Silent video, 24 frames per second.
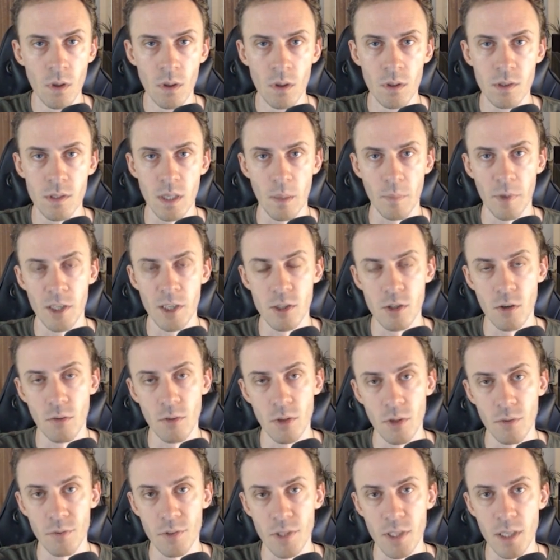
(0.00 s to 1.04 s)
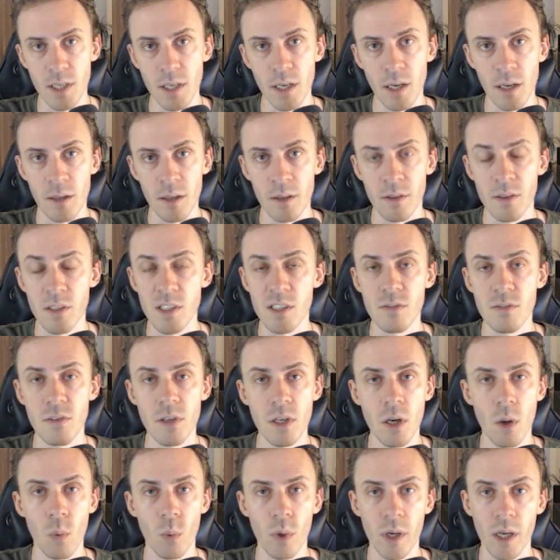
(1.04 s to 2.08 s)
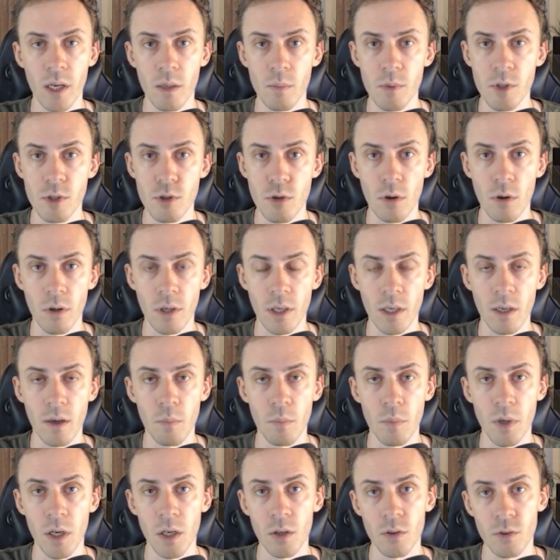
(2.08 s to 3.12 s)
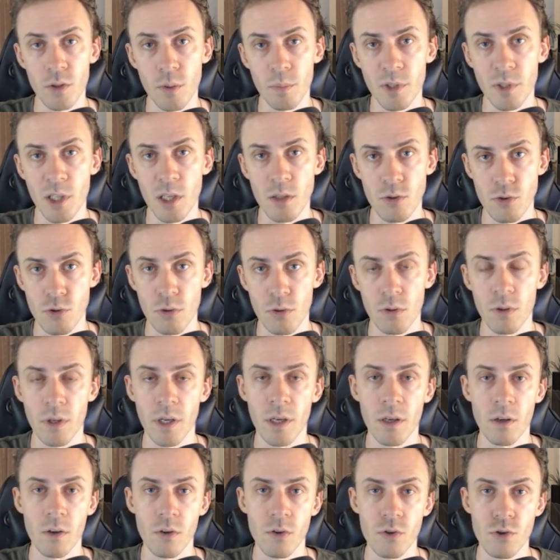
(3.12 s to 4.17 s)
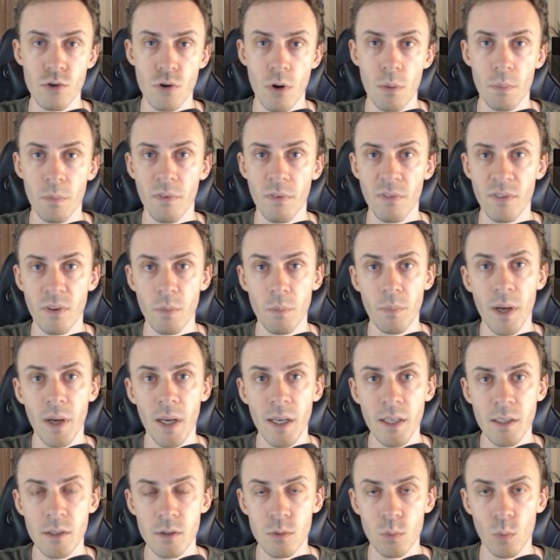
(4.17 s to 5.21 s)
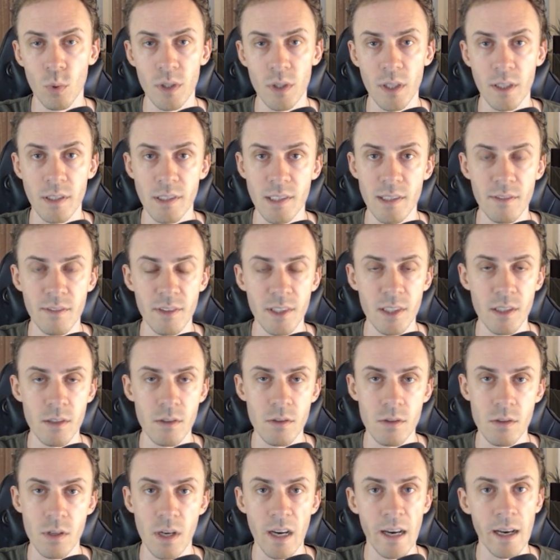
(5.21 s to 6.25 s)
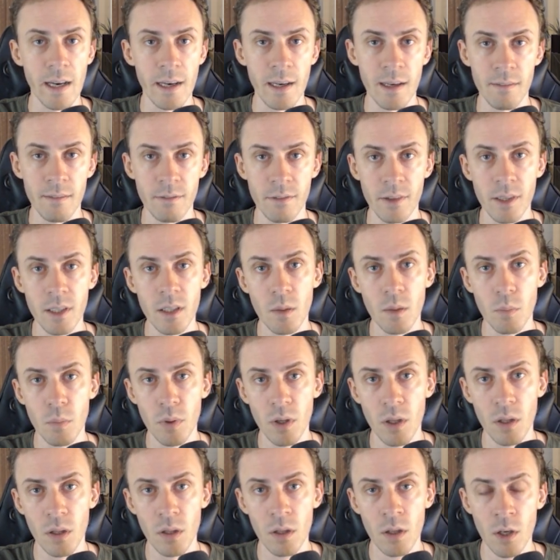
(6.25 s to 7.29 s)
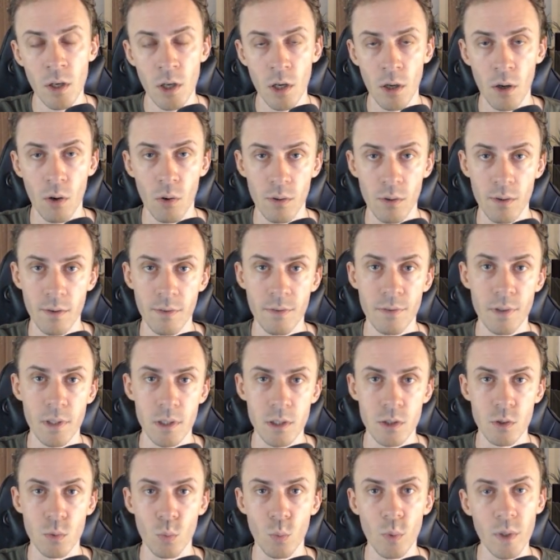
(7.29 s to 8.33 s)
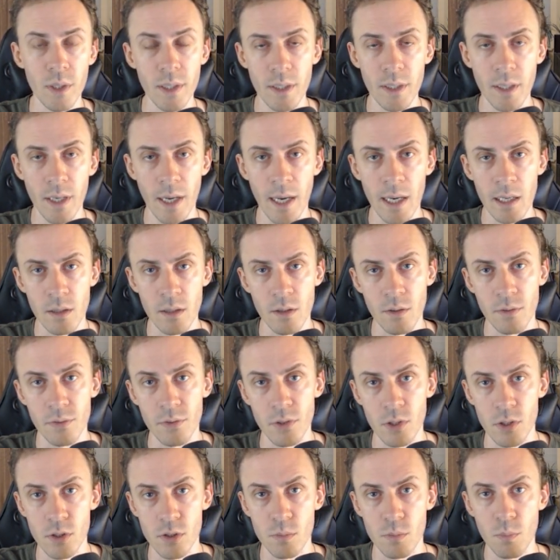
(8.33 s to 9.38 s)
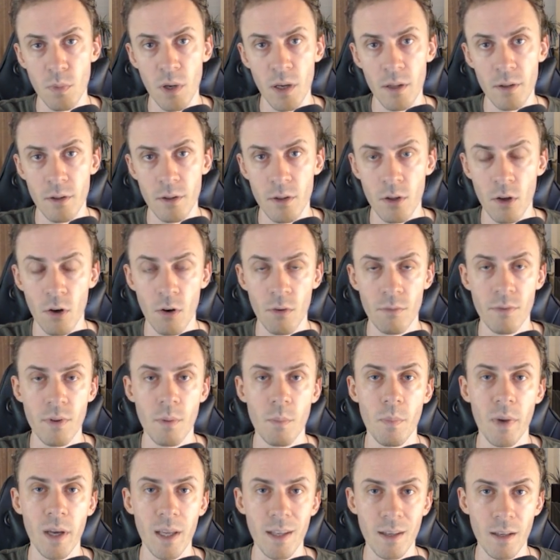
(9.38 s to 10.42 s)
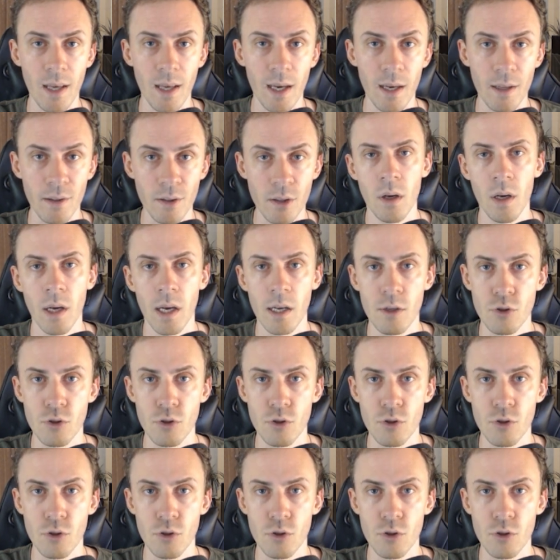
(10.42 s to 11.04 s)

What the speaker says: What's up guys, over here. This video we're gonna be talking about the potential airdrop of the base, what activities are available on the first week and the first month of the mainnet.